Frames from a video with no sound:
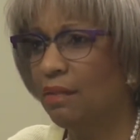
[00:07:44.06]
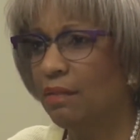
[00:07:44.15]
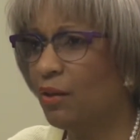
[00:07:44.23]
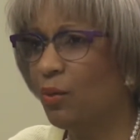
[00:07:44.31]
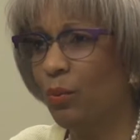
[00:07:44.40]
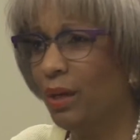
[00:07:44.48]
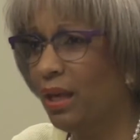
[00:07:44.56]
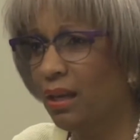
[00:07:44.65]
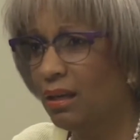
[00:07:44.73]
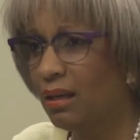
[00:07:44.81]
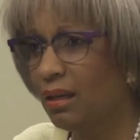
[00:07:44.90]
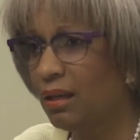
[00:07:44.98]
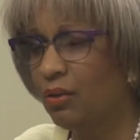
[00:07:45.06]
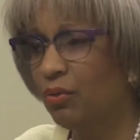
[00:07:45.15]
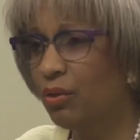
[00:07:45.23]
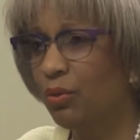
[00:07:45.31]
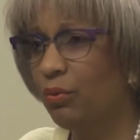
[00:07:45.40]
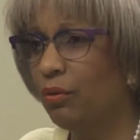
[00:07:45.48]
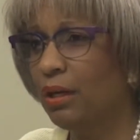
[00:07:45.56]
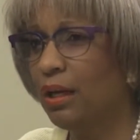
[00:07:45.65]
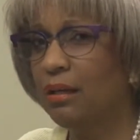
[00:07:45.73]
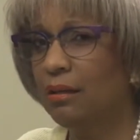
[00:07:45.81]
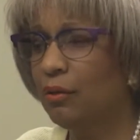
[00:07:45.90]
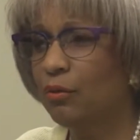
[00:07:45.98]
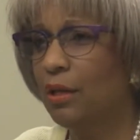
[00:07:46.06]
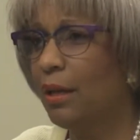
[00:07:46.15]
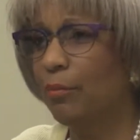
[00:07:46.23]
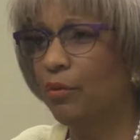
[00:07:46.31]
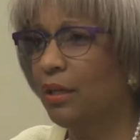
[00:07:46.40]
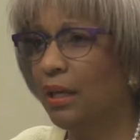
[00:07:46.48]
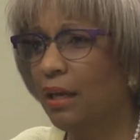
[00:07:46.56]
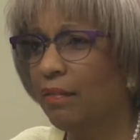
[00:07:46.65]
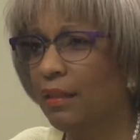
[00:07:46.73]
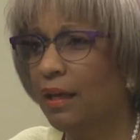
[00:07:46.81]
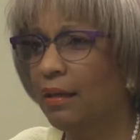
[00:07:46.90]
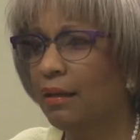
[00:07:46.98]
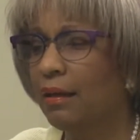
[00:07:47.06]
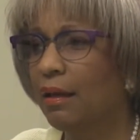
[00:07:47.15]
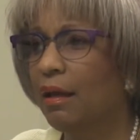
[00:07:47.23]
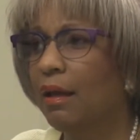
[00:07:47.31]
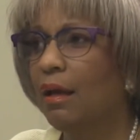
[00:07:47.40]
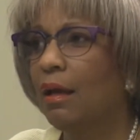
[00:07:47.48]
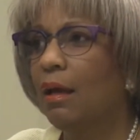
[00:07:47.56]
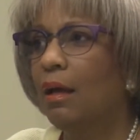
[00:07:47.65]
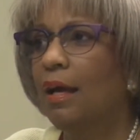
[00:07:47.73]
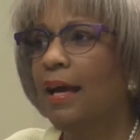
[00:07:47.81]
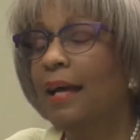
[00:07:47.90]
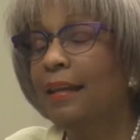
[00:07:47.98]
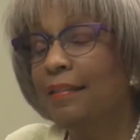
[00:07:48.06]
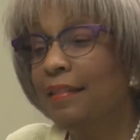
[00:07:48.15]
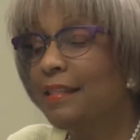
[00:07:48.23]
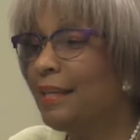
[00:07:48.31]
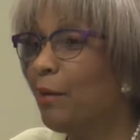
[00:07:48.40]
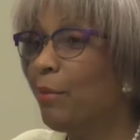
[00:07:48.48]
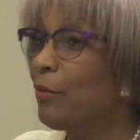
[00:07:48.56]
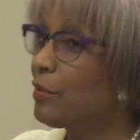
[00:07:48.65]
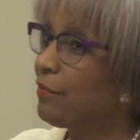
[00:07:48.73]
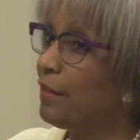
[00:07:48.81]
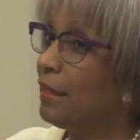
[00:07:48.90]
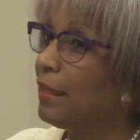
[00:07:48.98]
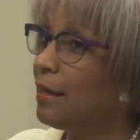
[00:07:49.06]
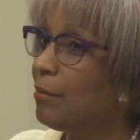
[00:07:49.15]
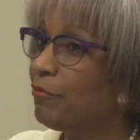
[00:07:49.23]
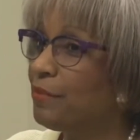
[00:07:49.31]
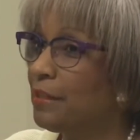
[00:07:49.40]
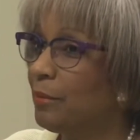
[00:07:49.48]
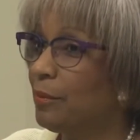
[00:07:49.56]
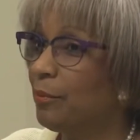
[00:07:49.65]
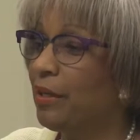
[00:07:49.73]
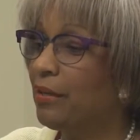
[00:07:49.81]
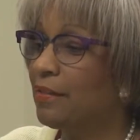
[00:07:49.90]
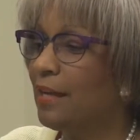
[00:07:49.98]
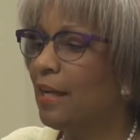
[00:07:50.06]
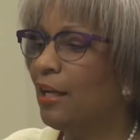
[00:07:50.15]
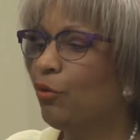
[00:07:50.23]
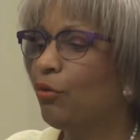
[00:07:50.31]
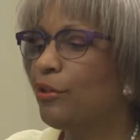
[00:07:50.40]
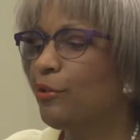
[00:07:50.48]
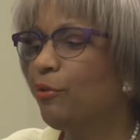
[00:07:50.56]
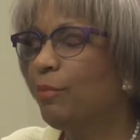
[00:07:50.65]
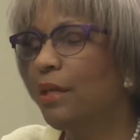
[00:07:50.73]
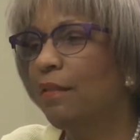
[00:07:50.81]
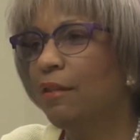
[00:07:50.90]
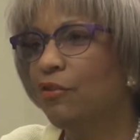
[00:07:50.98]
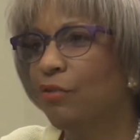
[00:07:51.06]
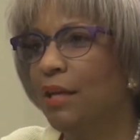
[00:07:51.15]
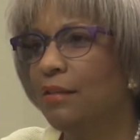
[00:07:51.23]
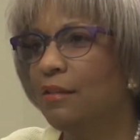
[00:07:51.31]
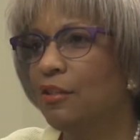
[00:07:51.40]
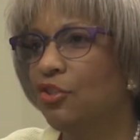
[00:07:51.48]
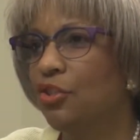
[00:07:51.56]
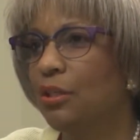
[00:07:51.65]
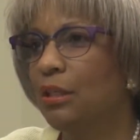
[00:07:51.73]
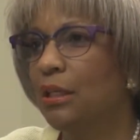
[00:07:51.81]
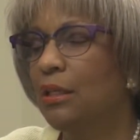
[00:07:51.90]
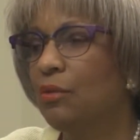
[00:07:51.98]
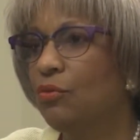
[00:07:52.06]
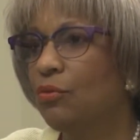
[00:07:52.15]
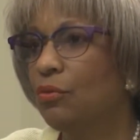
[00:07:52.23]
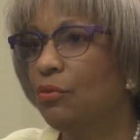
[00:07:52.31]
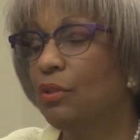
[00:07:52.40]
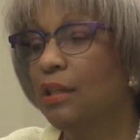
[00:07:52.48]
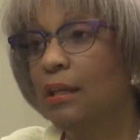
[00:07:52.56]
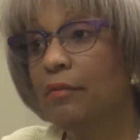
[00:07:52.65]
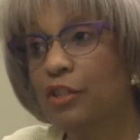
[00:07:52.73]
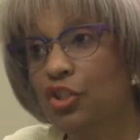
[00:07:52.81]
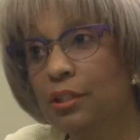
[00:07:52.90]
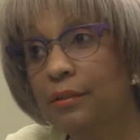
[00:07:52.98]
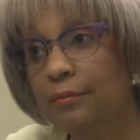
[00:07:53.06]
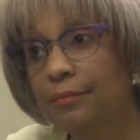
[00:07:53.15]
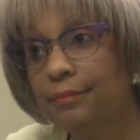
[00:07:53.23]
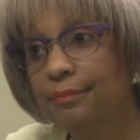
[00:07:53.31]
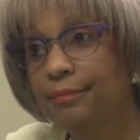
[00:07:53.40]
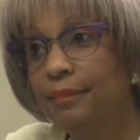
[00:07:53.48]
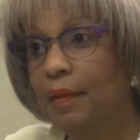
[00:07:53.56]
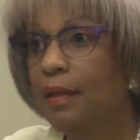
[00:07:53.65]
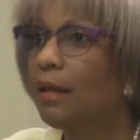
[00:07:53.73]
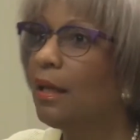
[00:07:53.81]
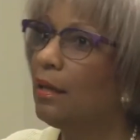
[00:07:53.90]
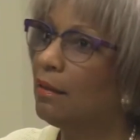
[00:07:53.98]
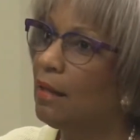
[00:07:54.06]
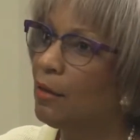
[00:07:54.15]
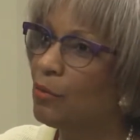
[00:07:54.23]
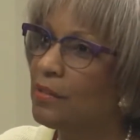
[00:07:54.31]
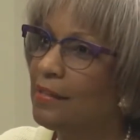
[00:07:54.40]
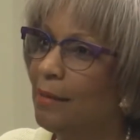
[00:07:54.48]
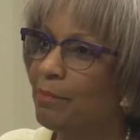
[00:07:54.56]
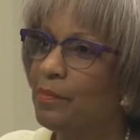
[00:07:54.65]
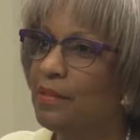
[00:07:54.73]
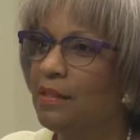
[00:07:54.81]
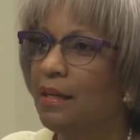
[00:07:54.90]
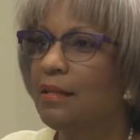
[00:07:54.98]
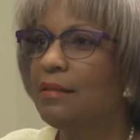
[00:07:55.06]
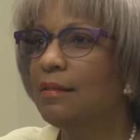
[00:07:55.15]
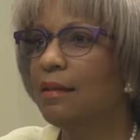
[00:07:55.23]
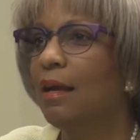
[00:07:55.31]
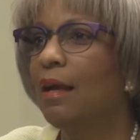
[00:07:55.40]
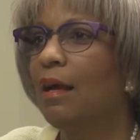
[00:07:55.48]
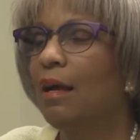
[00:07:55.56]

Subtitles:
at the UN in New York. I doubt I'm going to get that. And at the time I was fairly comfortable because I had also made the transition into television. And again, that was happenstance.